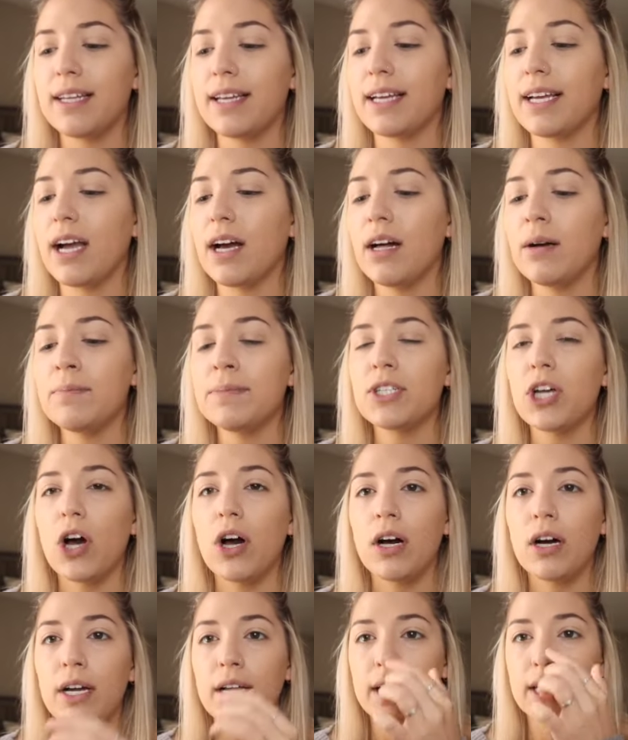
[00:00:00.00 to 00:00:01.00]
It comes
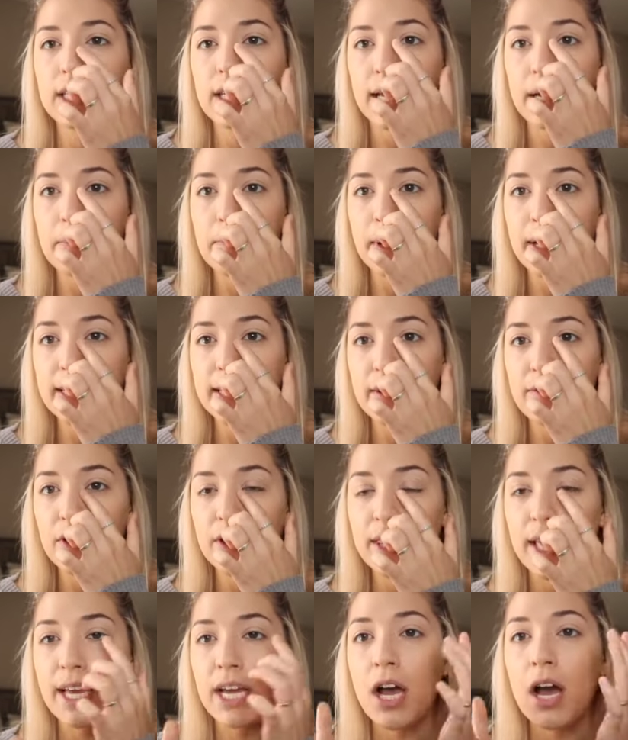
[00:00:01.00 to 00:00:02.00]
on, it like makes
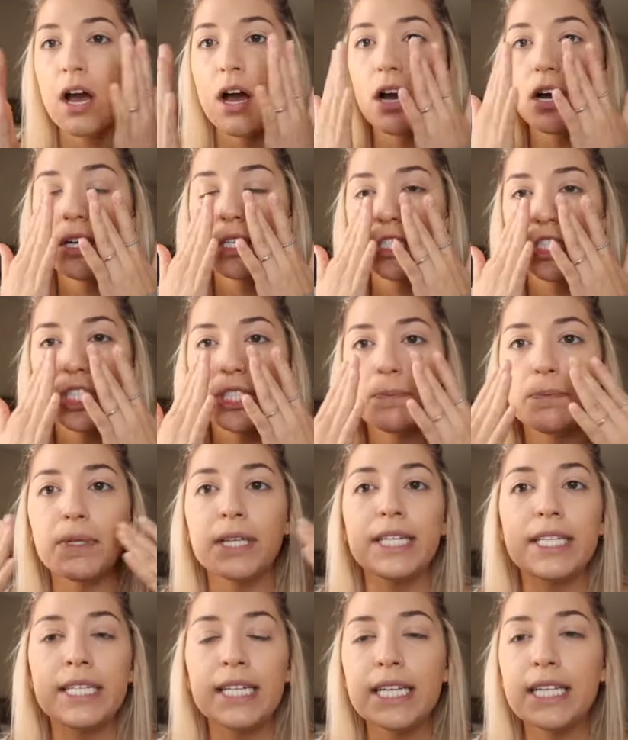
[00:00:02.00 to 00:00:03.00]
everything just
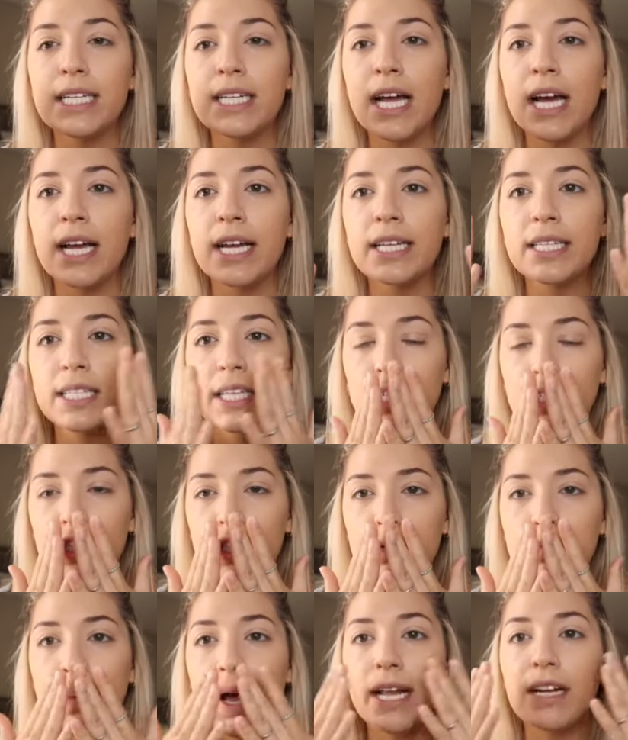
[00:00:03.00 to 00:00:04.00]
blend in nice. It
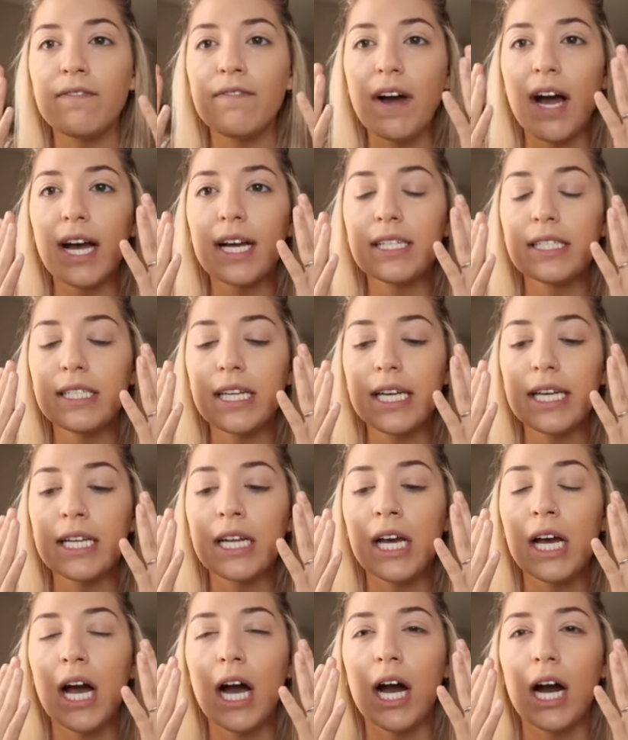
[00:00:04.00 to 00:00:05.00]
just mattifies it,
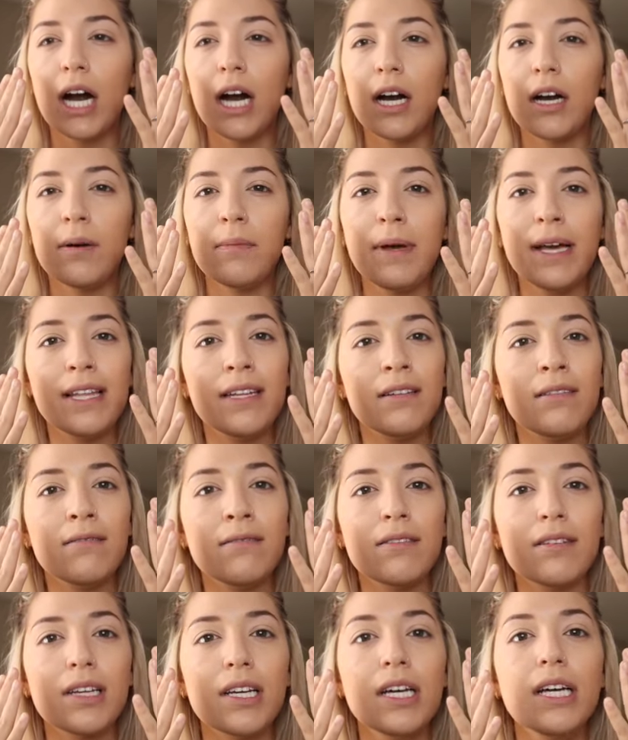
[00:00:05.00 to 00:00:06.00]

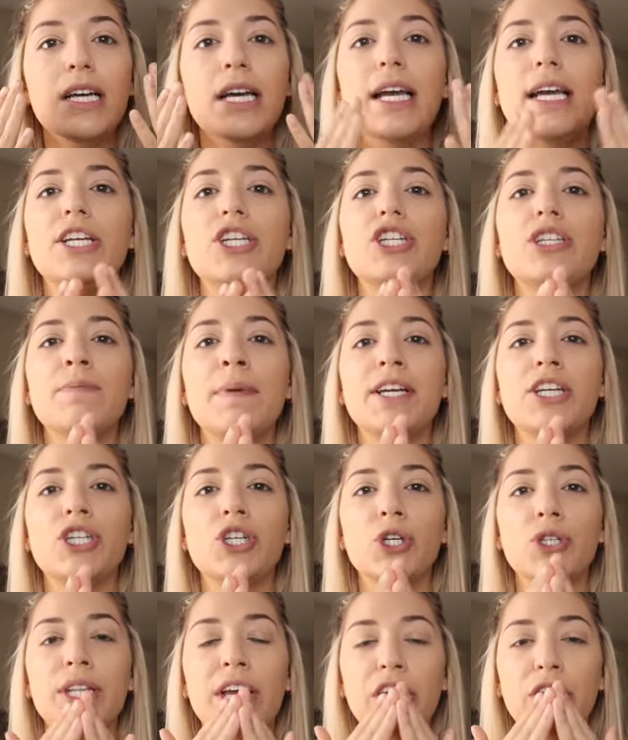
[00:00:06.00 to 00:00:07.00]
and it just makes
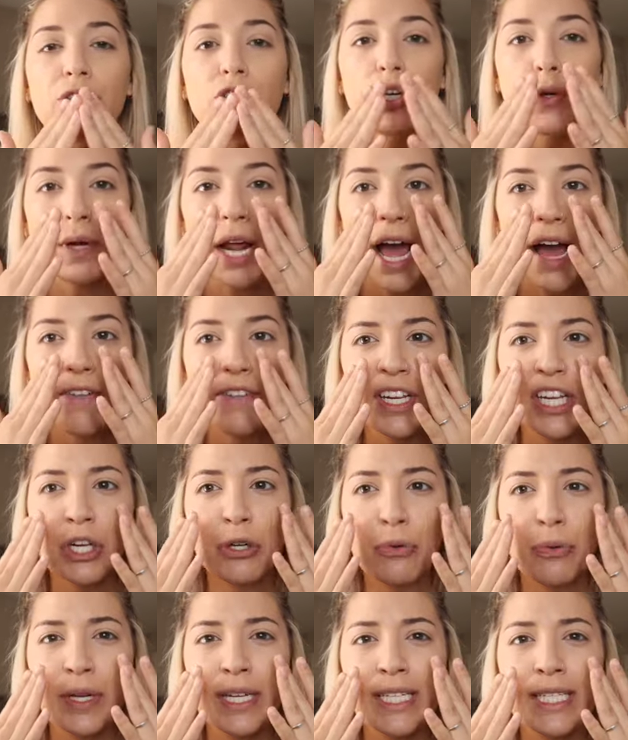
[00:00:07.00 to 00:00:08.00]
sure that you don't have any
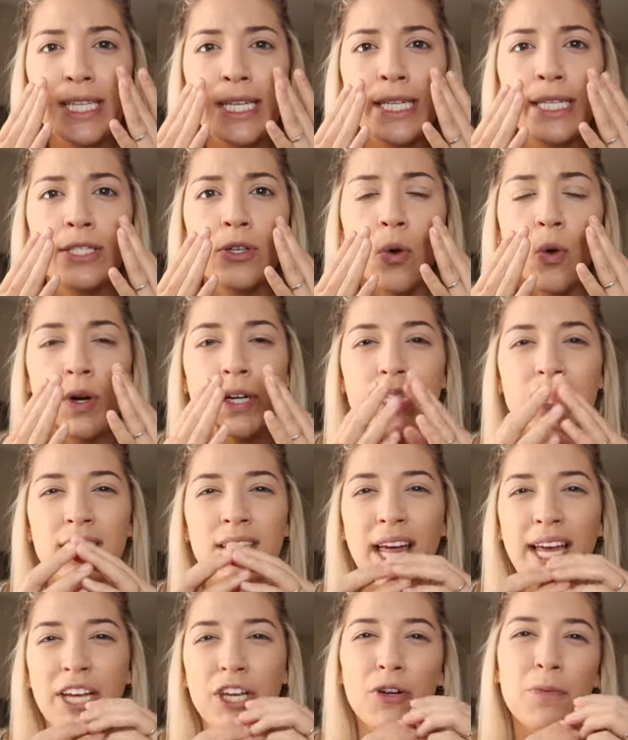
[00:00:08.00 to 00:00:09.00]
creases, or it's
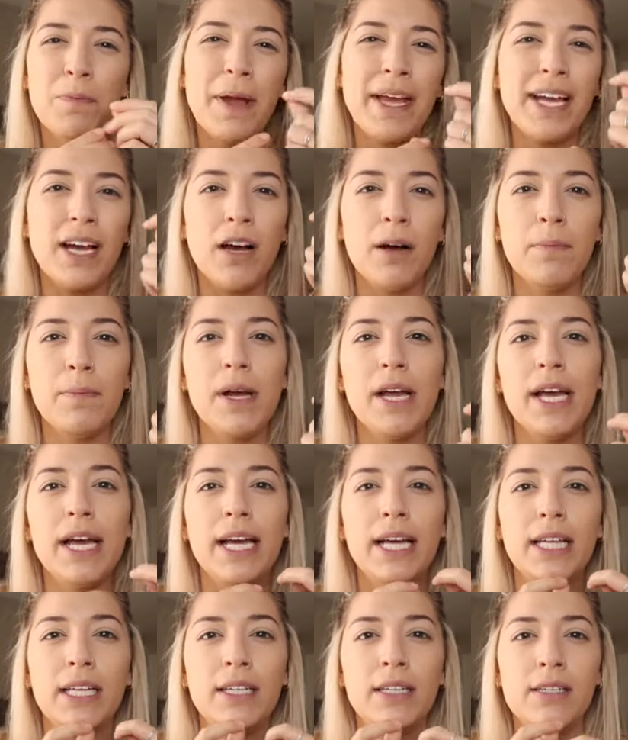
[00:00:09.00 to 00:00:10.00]
like your makeup
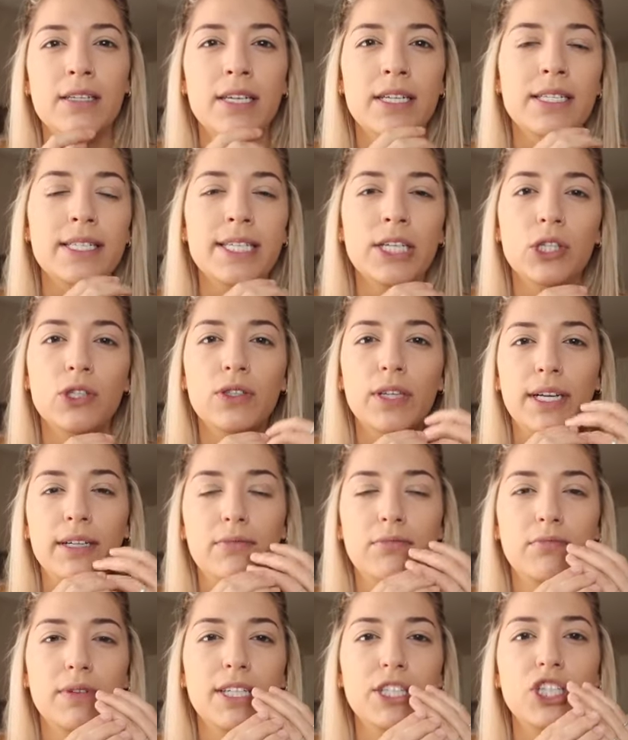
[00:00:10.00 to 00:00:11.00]
and concealer, like
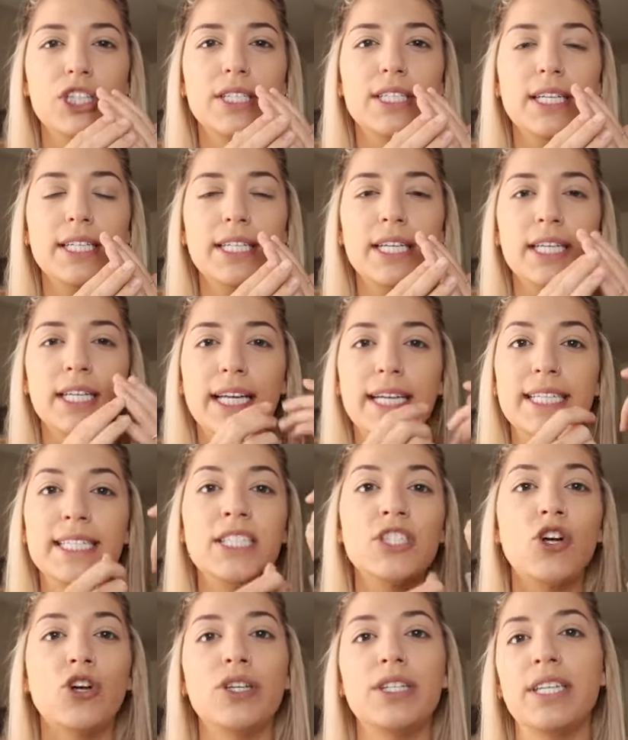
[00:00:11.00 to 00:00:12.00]
it just doesn't like
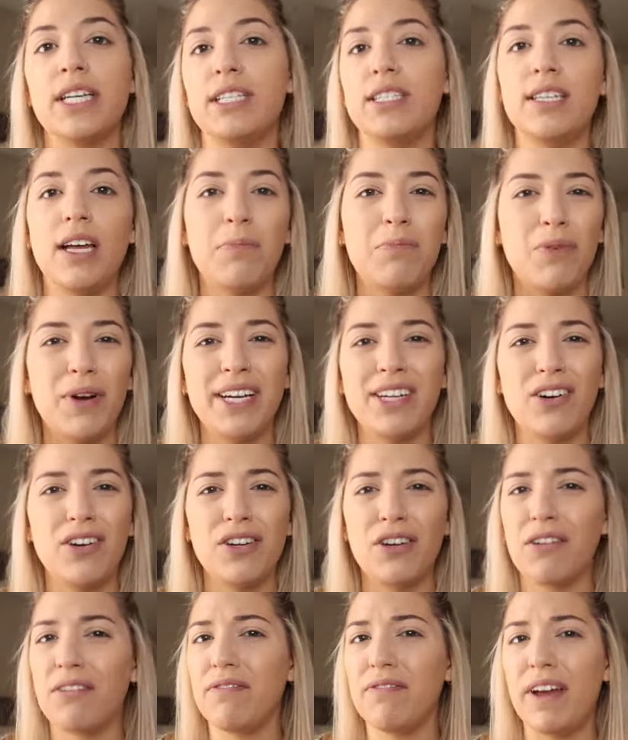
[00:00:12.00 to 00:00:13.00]
start to separate on
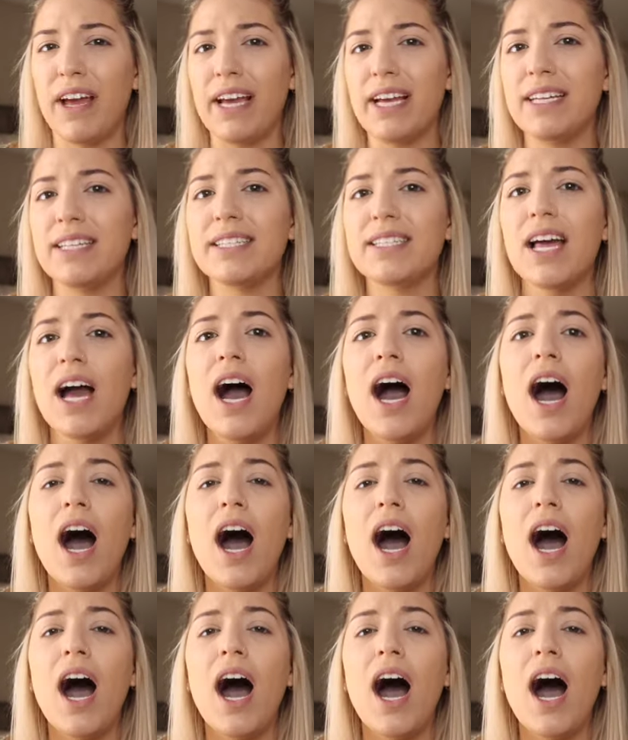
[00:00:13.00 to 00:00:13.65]
your face.